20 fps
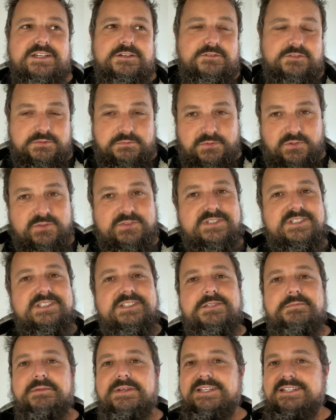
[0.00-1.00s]
It was mostly
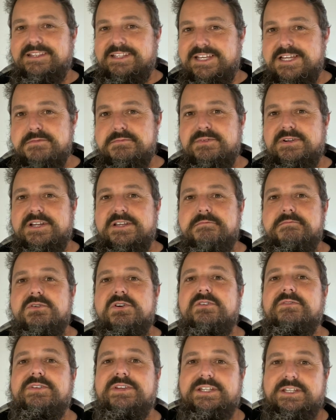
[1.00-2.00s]
spent laboring,
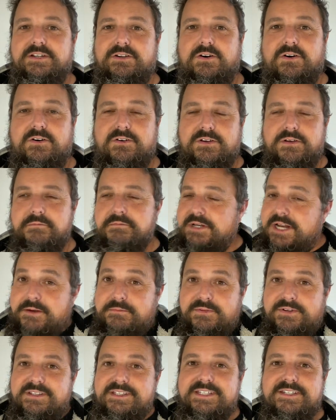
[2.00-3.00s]
moving it all, but
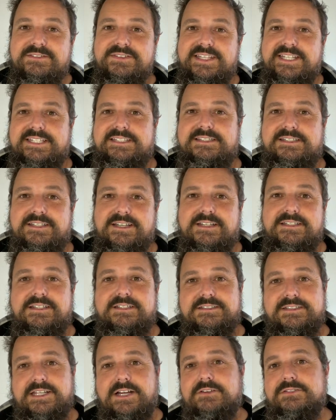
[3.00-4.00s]
I'm relieved that it's done
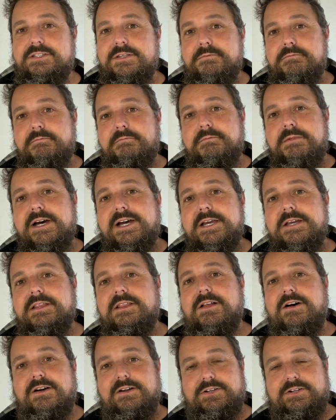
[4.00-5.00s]
because now it's in my
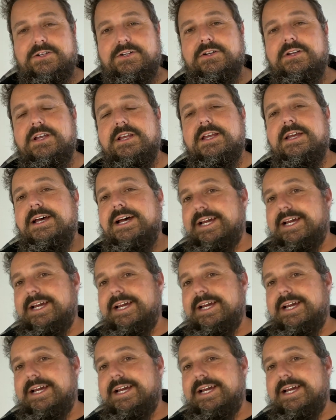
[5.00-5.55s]
locker.